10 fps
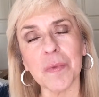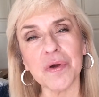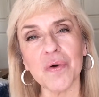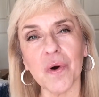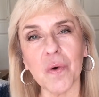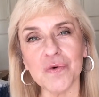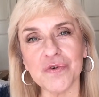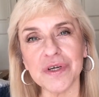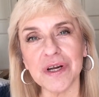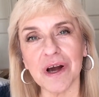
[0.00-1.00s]
when you're older
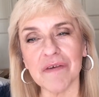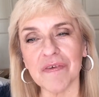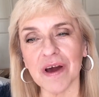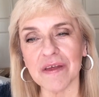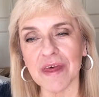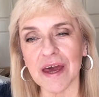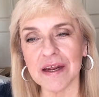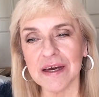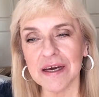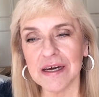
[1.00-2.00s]
in life like that,